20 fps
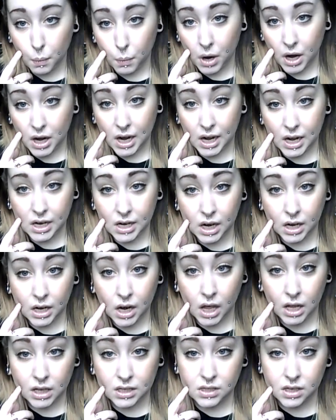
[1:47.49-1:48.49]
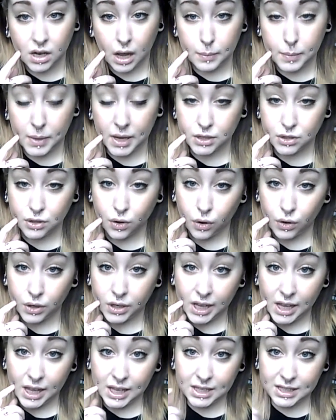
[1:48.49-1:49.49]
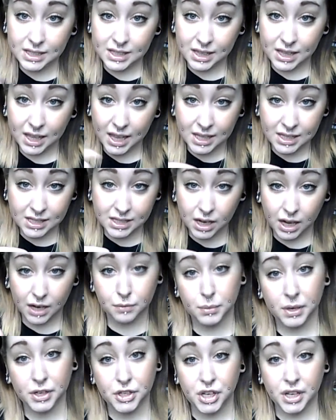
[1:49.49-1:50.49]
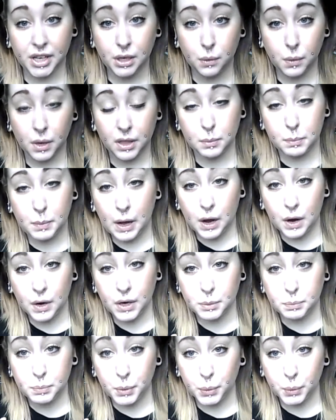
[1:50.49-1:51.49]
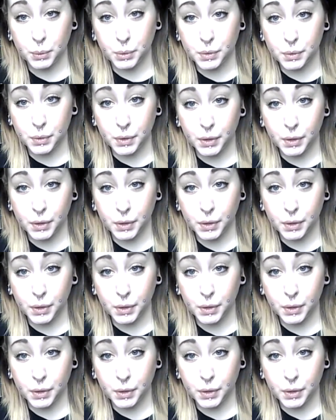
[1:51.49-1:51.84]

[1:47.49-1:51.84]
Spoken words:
where I'd had it done last time, had gone to the inside of my cheek where the bar had pulled